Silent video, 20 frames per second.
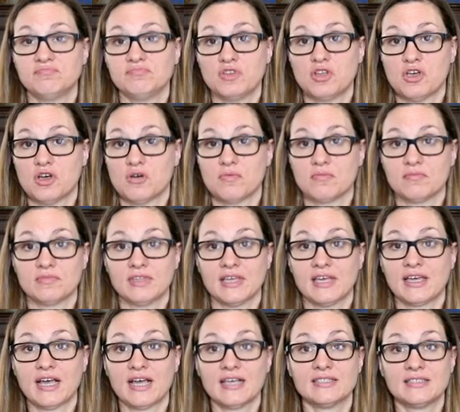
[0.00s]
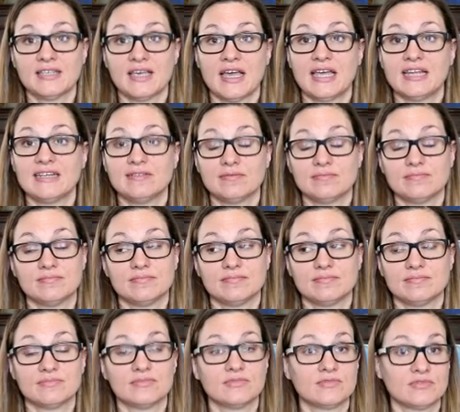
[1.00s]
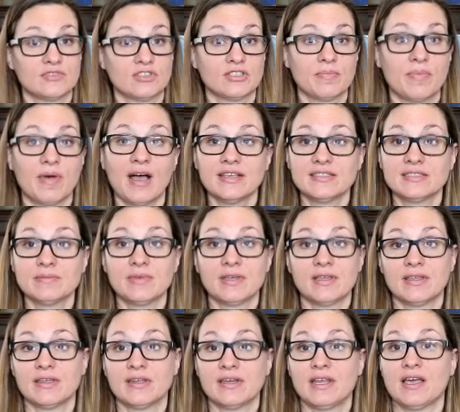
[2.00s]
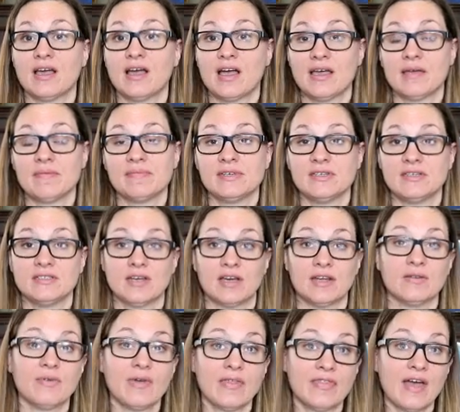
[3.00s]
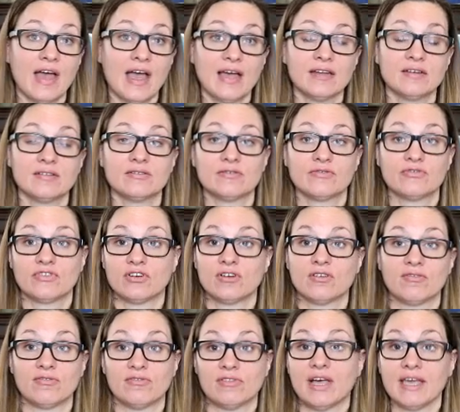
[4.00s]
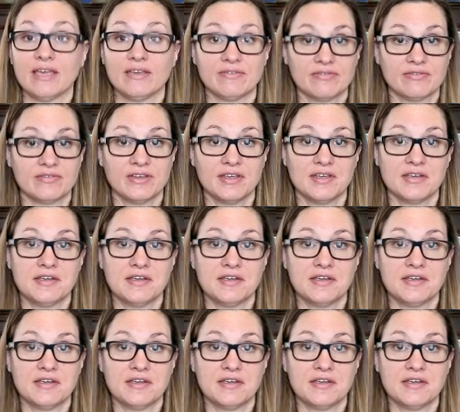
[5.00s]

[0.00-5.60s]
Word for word: No. Like I said, there's a possibility I'm done with that for life.